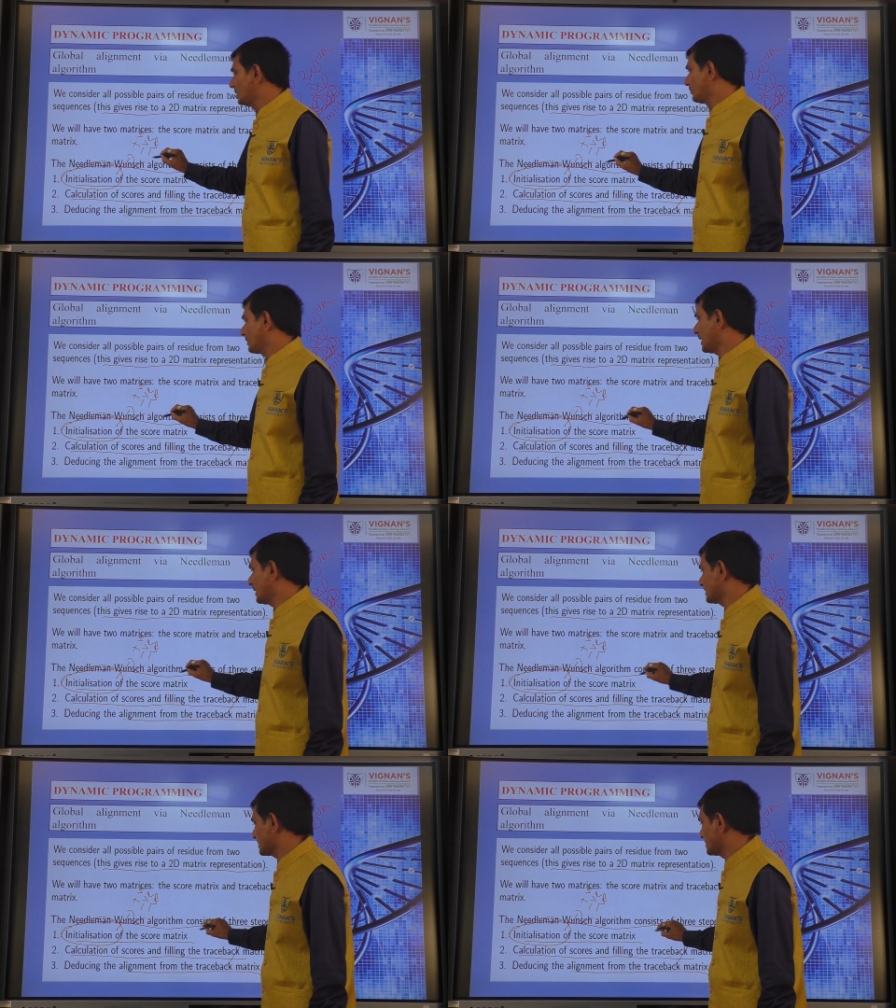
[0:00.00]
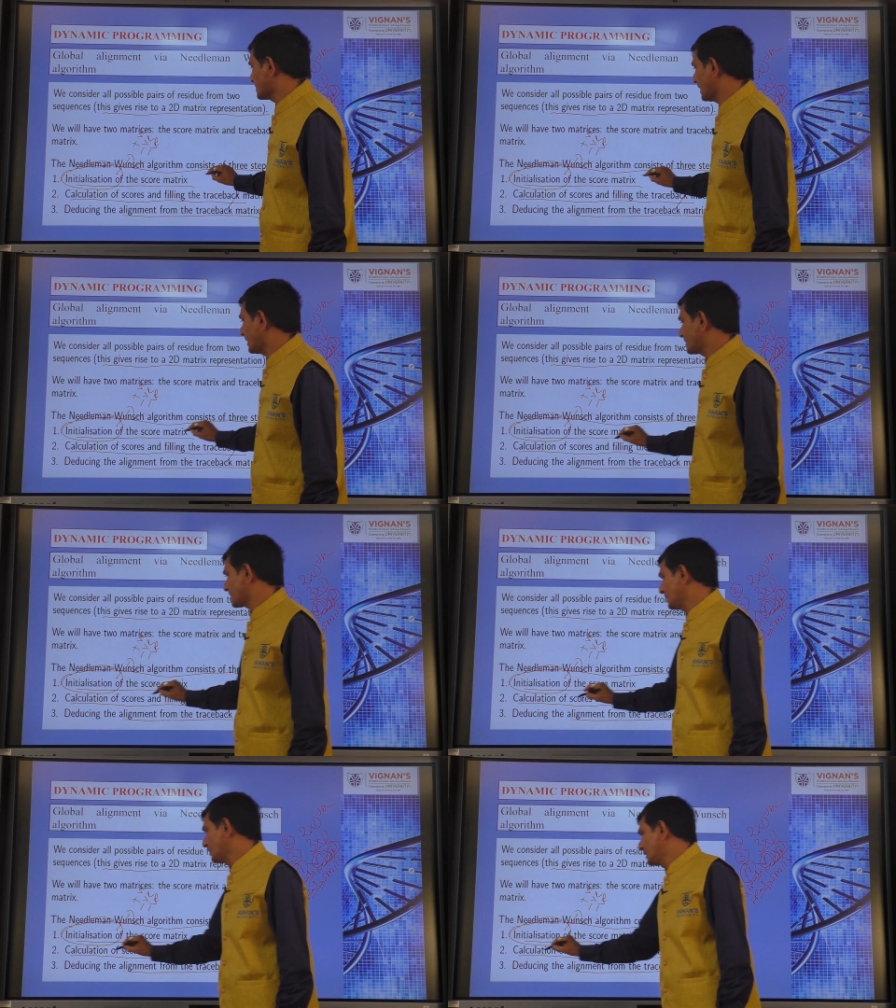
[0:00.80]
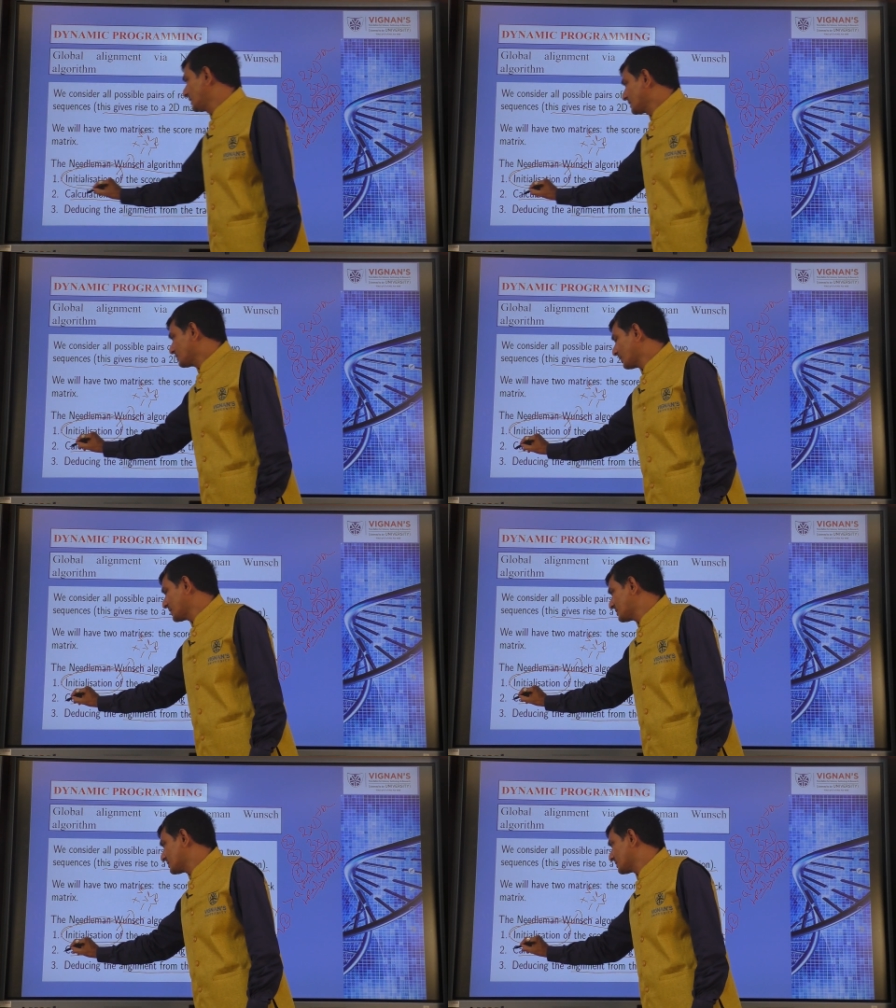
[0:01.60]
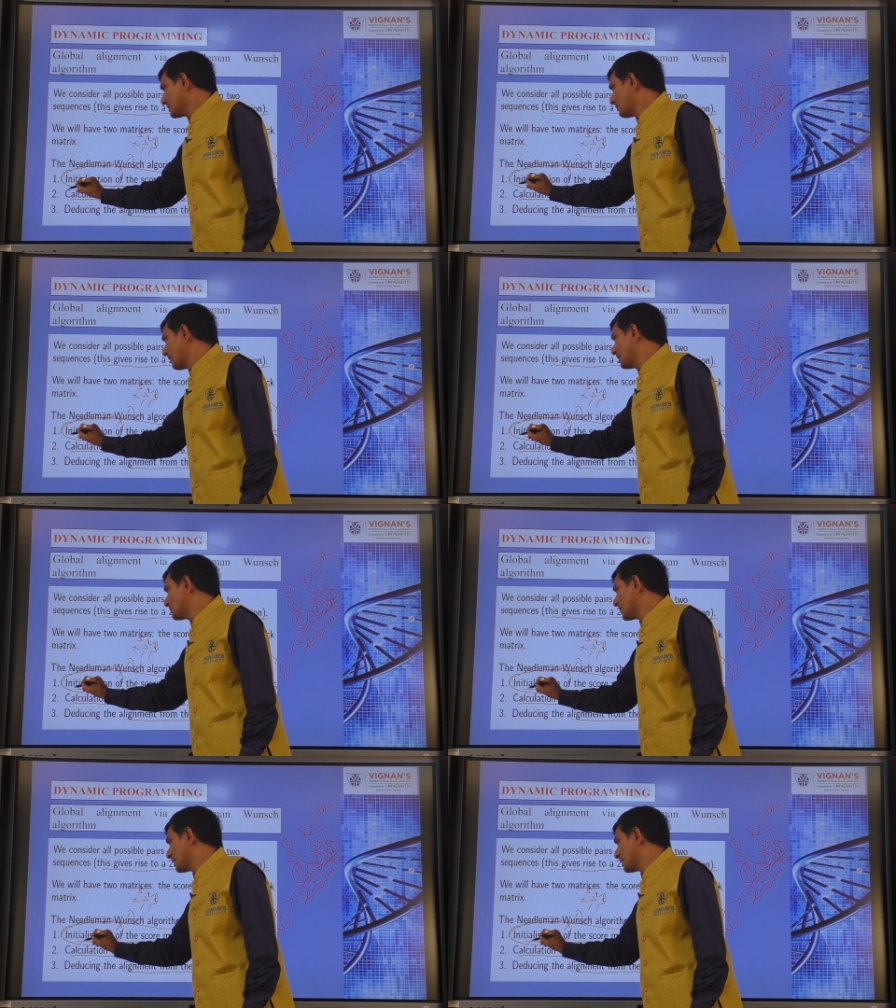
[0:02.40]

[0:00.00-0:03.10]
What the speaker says: We call it as initialization. Once the values are